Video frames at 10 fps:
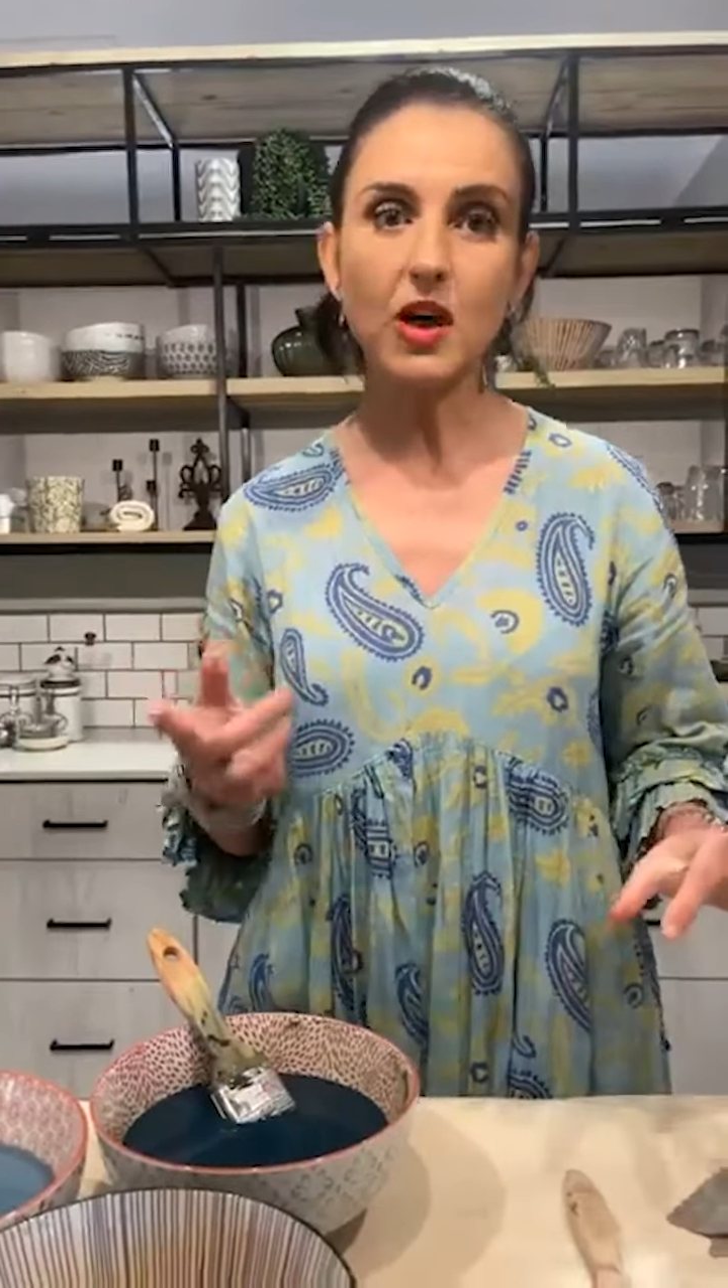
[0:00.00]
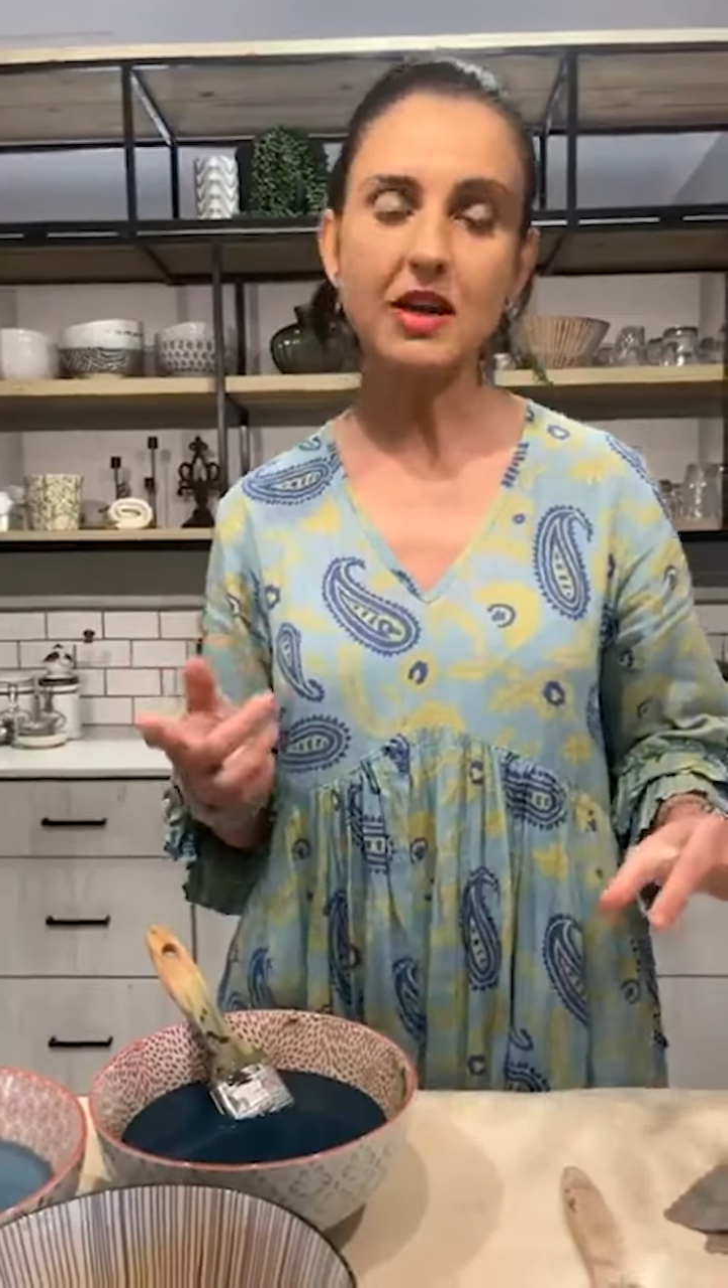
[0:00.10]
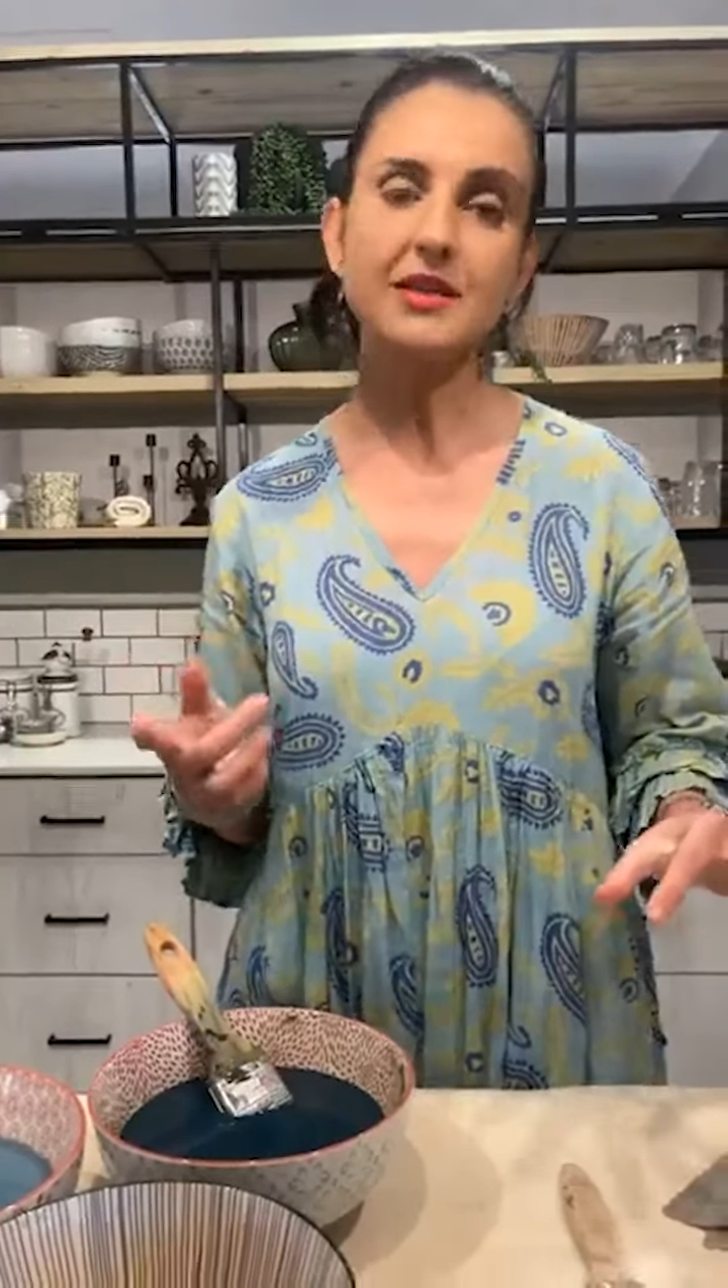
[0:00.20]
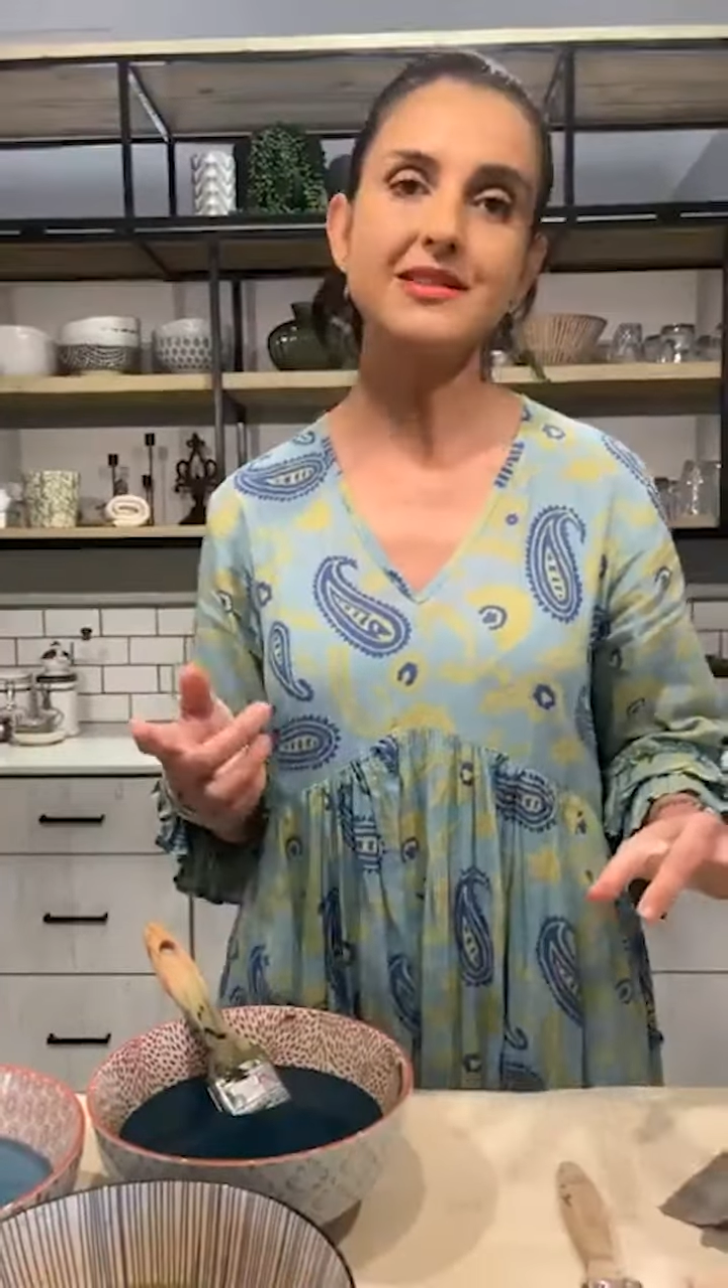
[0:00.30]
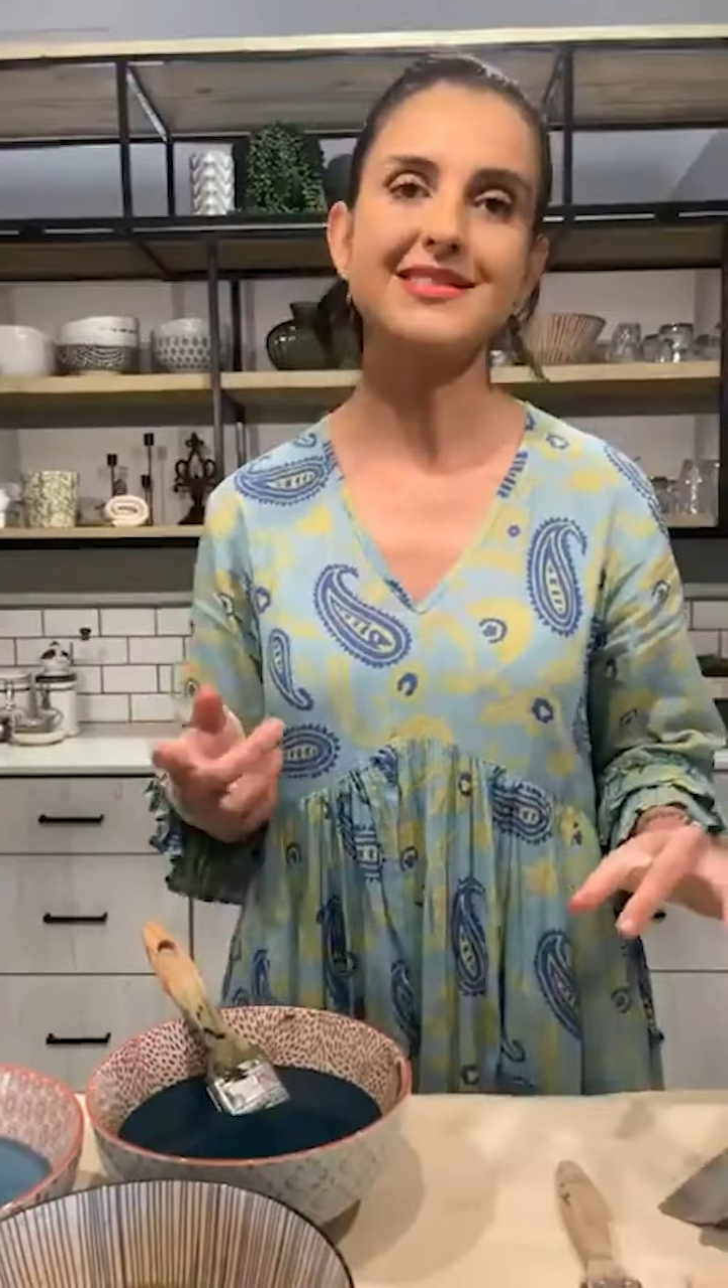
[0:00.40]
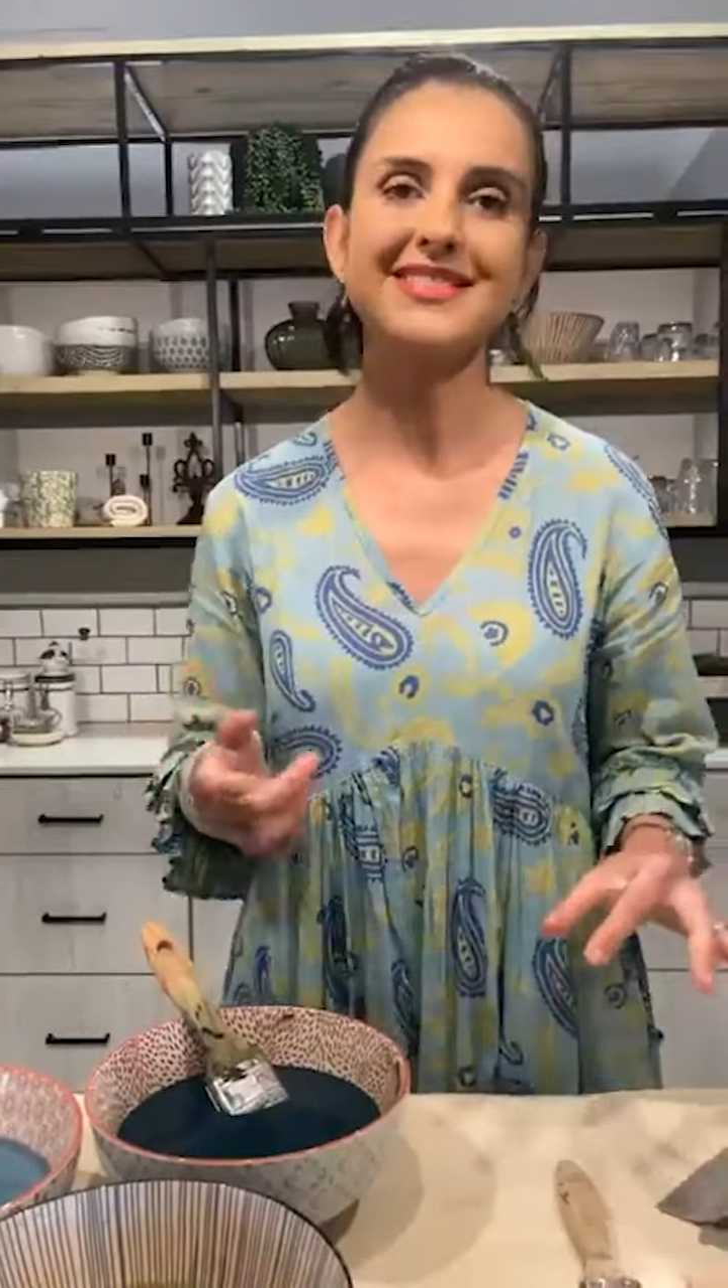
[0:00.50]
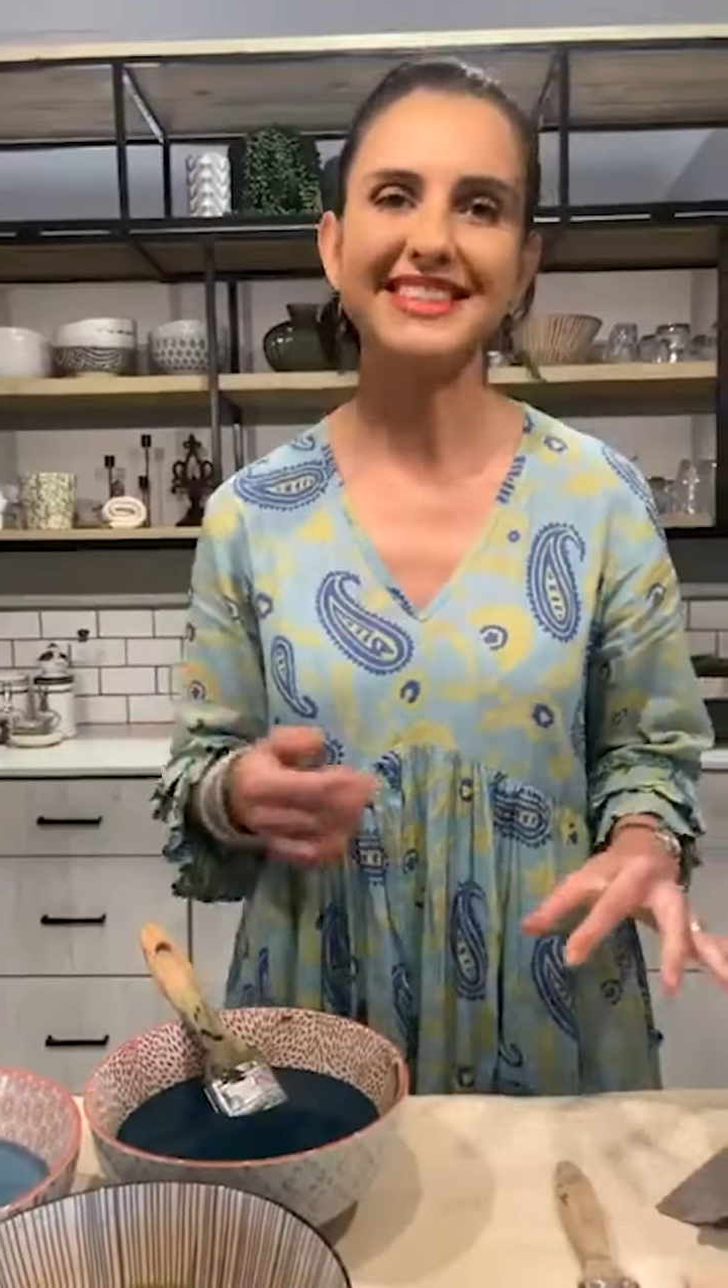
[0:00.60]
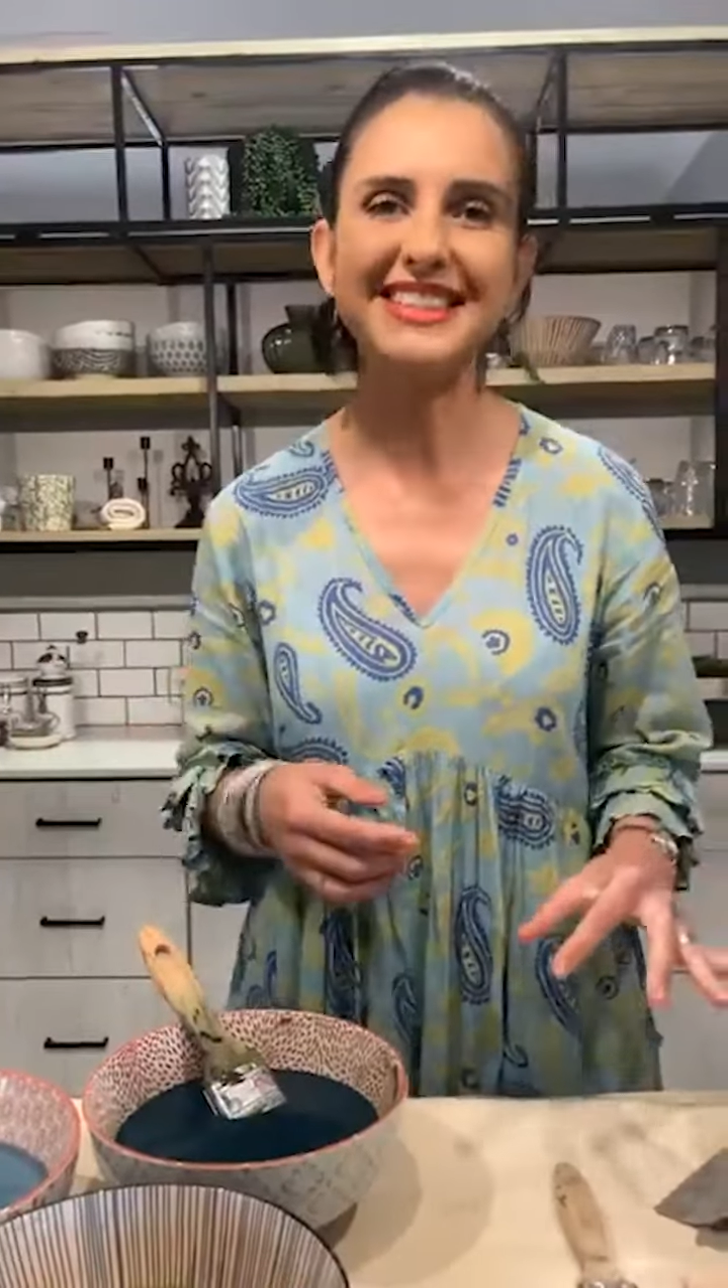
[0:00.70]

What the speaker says: was